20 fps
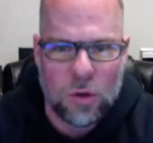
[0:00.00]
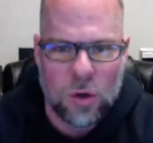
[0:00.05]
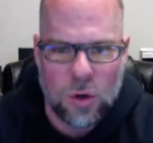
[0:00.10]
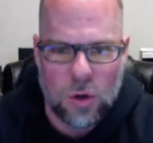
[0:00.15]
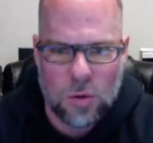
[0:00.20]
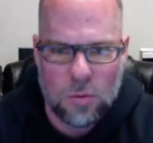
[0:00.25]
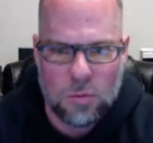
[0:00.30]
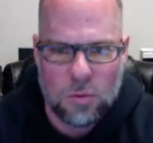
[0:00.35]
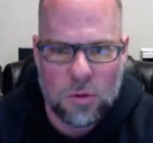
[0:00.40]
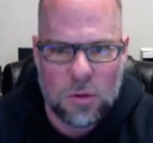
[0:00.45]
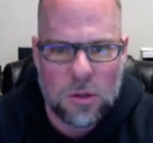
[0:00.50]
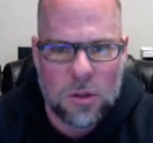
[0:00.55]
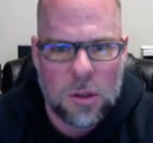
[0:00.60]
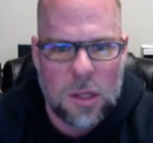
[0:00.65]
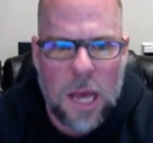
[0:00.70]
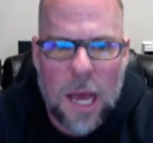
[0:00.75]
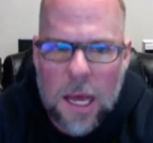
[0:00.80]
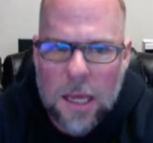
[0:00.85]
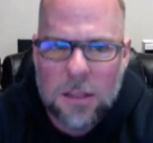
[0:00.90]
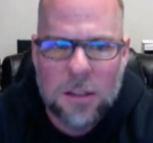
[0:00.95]
terms,
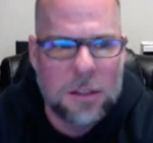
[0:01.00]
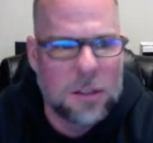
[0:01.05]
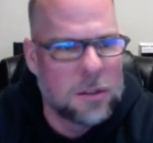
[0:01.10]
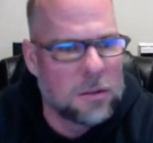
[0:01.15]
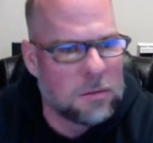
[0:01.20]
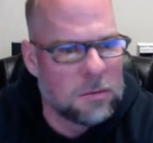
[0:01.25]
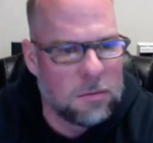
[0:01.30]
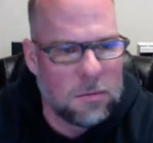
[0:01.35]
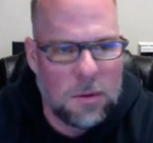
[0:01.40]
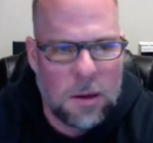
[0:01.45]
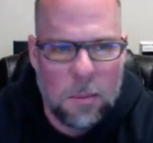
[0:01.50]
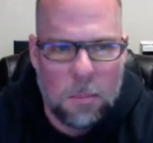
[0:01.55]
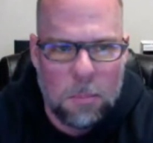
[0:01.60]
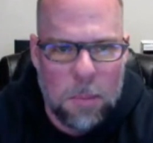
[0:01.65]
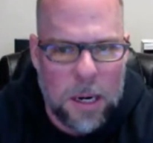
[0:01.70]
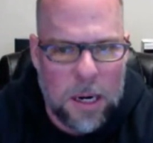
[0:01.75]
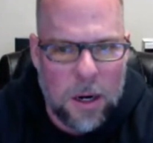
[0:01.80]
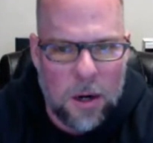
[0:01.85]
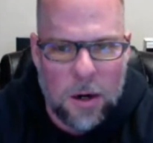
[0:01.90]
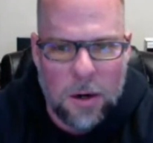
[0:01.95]
that's
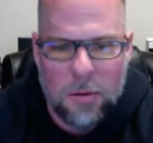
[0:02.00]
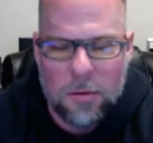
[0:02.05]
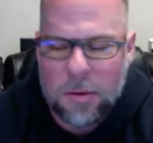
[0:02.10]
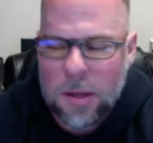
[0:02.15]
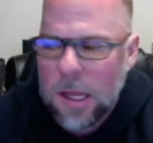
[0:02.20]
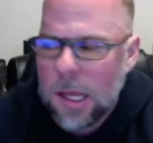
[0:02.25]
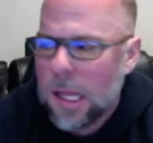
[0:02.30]
imperative.